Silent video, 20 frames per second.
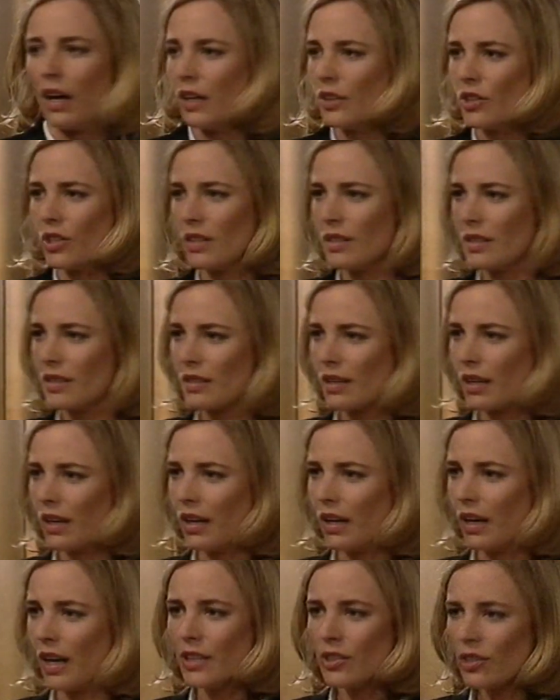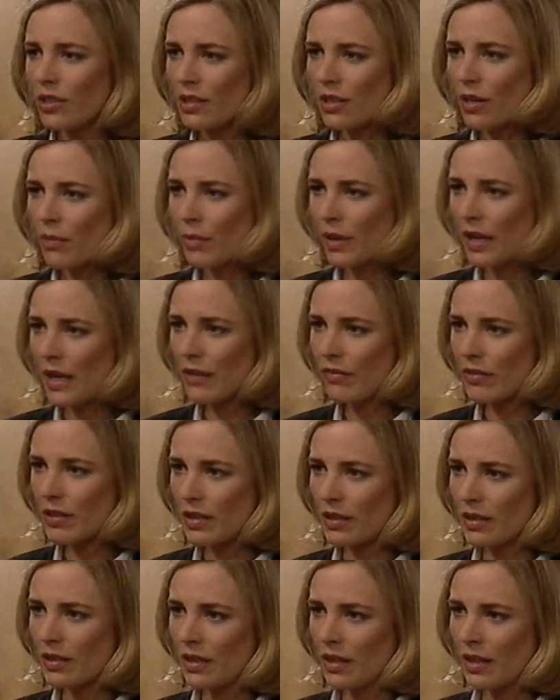I just... I just don't believe
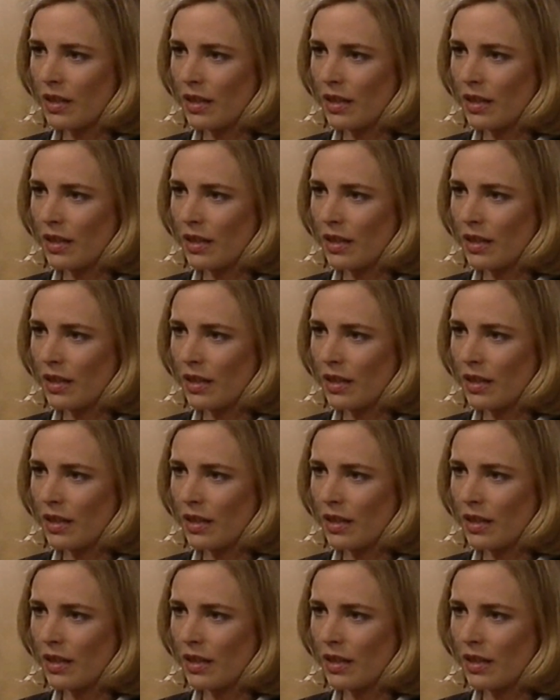it.